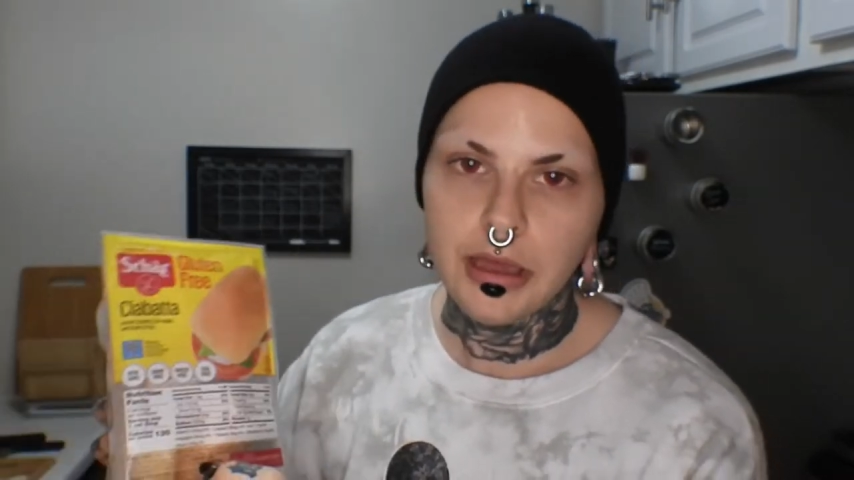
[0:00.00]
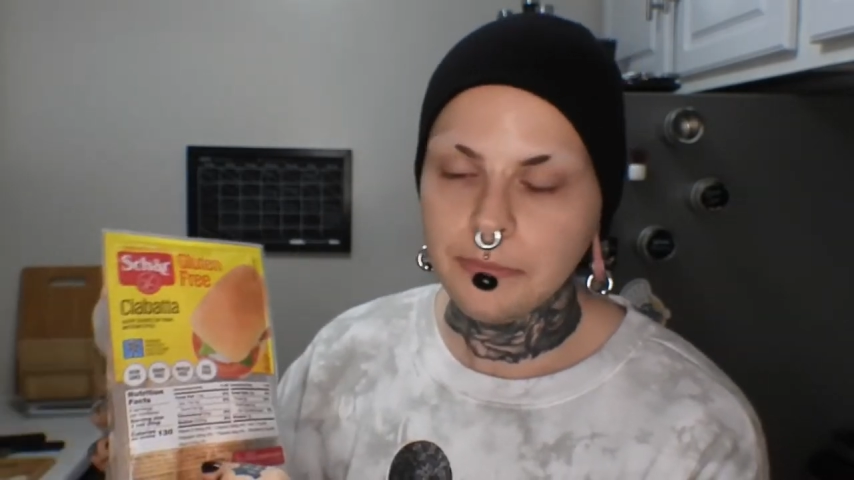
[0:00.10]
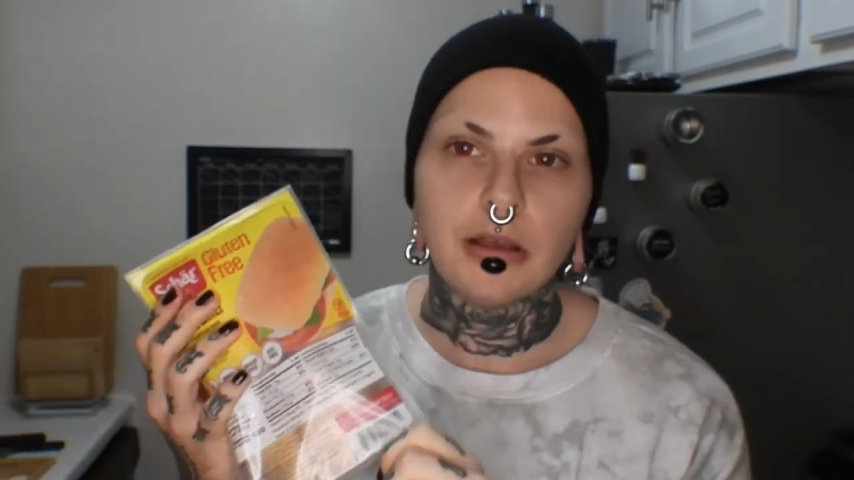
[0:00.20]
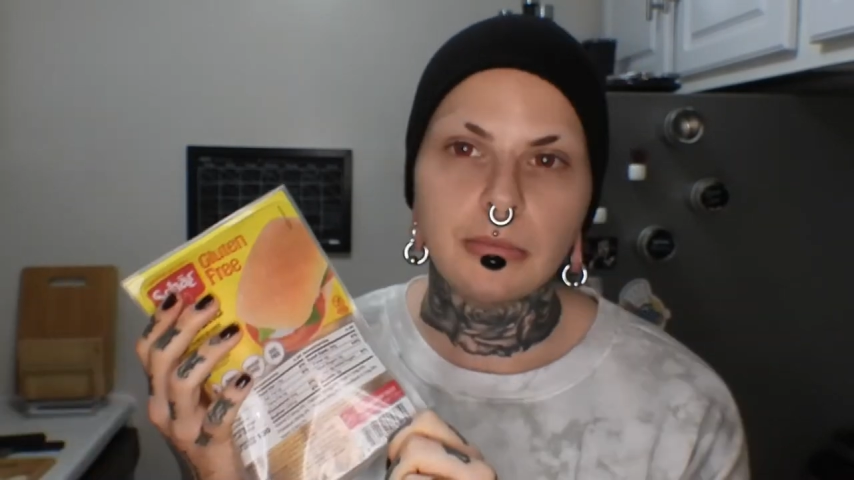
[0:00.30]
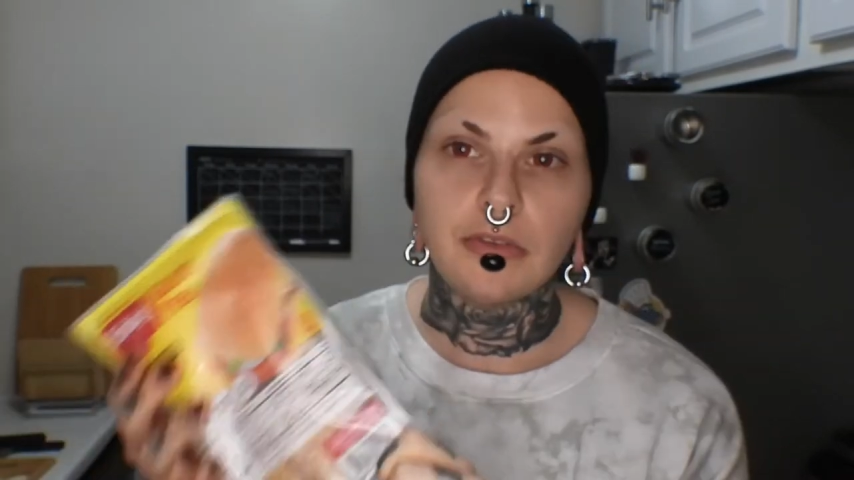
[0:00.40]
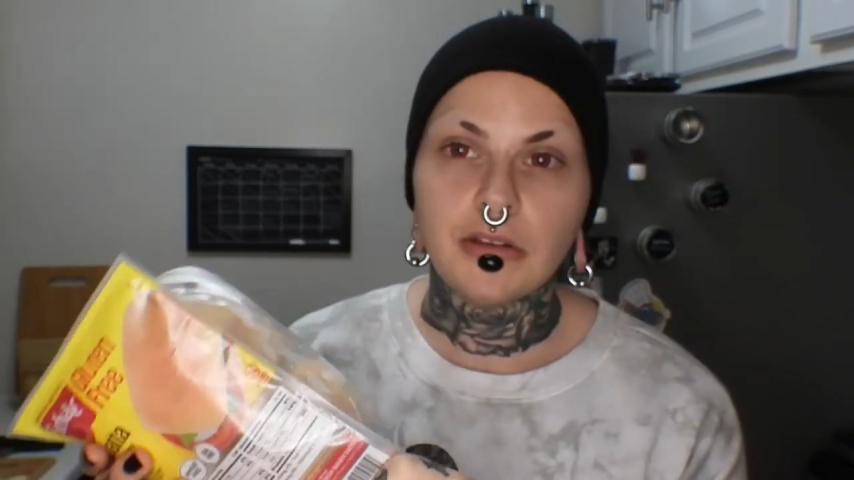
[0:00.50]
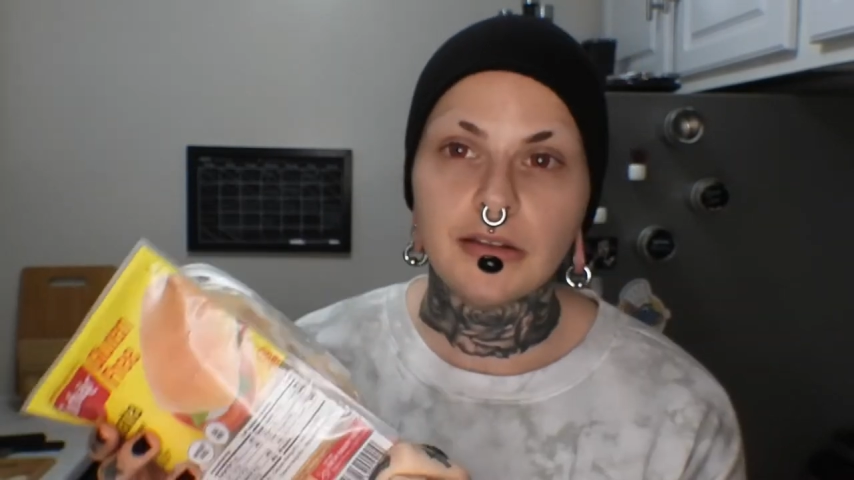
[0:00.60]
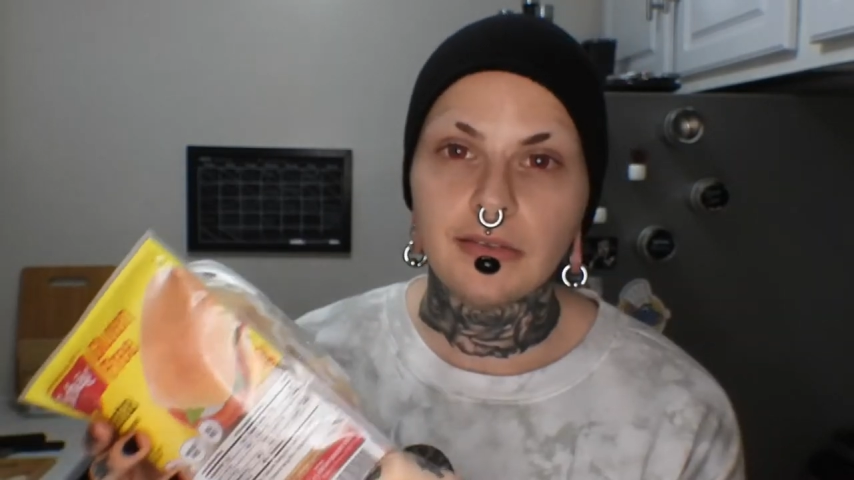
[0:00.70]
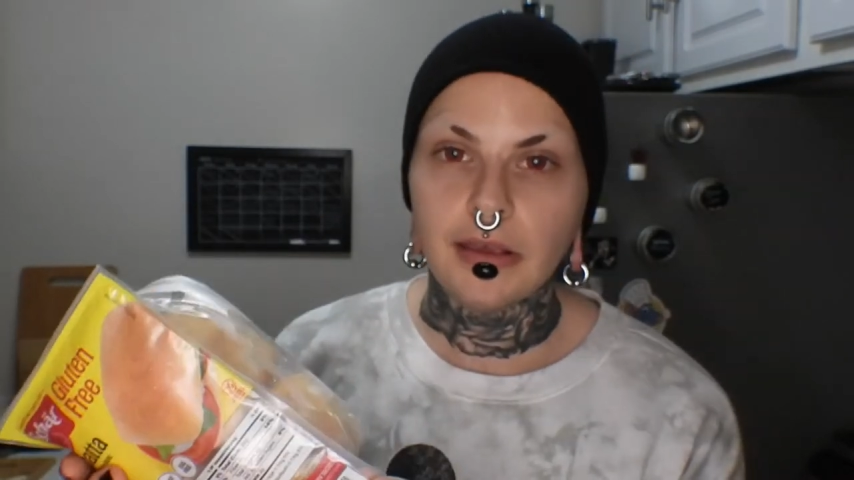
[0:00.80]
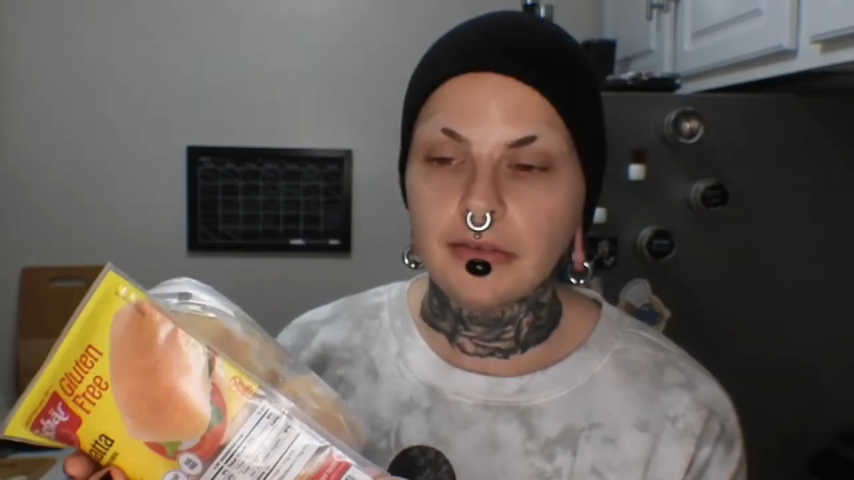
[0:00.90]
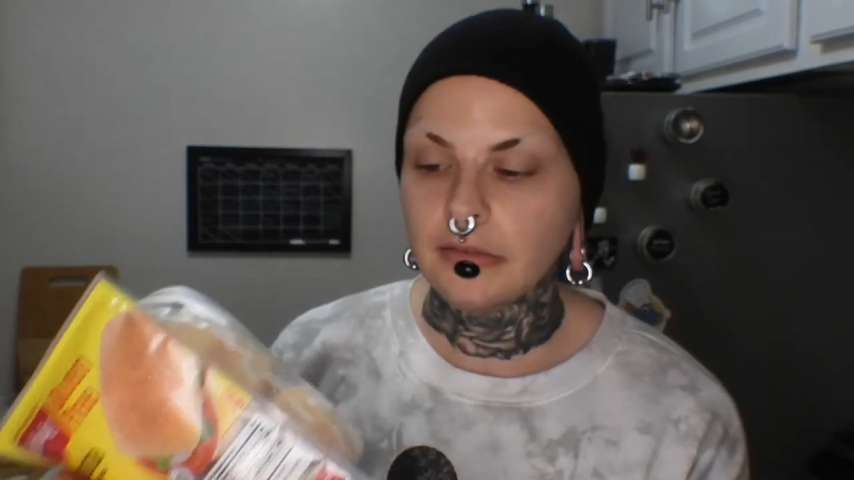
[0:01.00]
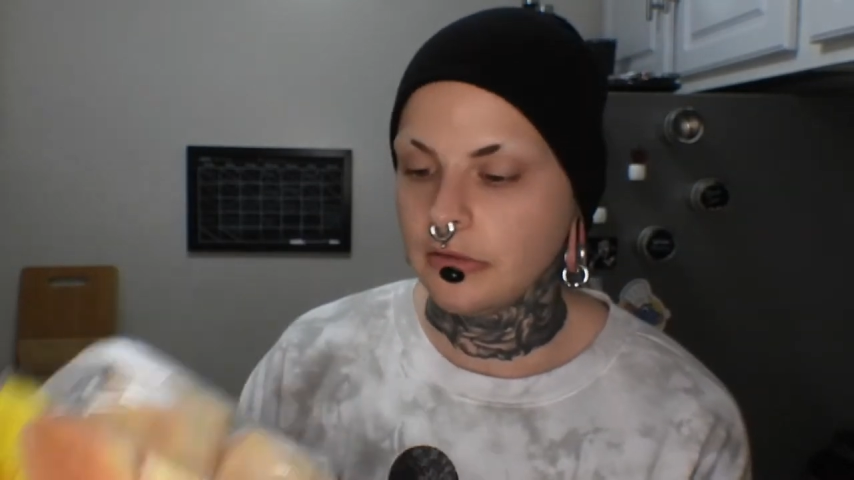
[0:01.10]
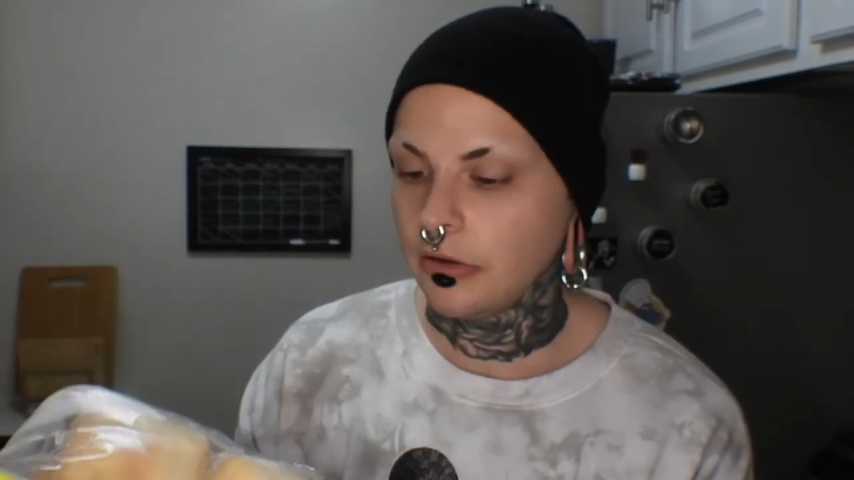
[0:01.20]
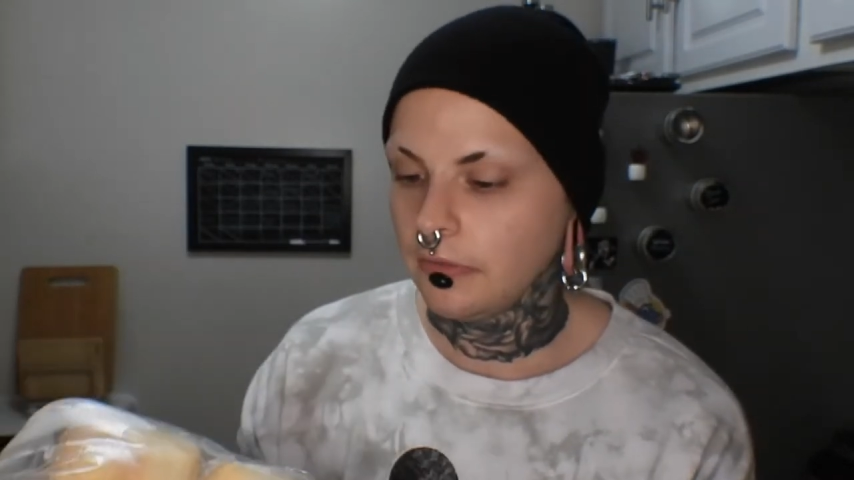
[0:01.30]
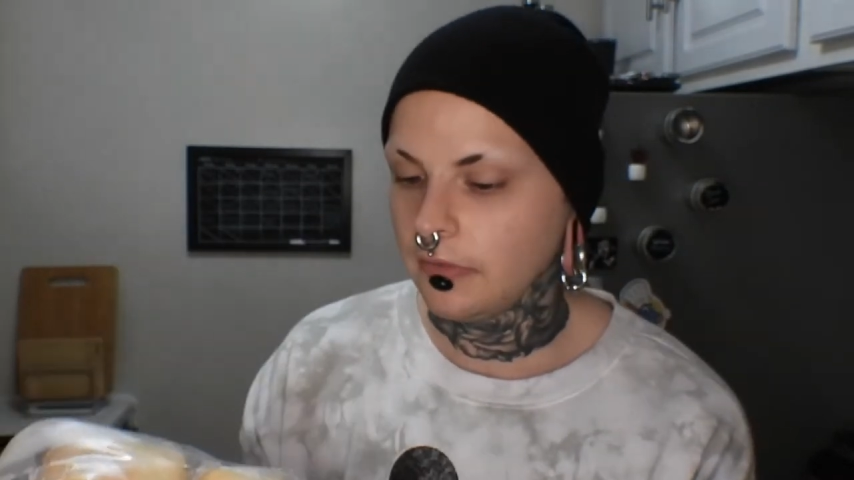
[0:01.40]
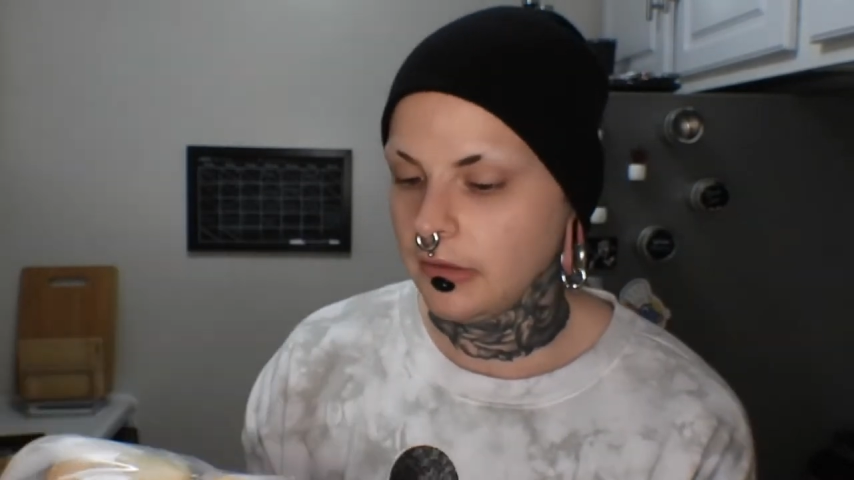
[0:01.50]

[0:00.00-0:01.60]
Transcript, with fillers: So I'm just gonna slice and toast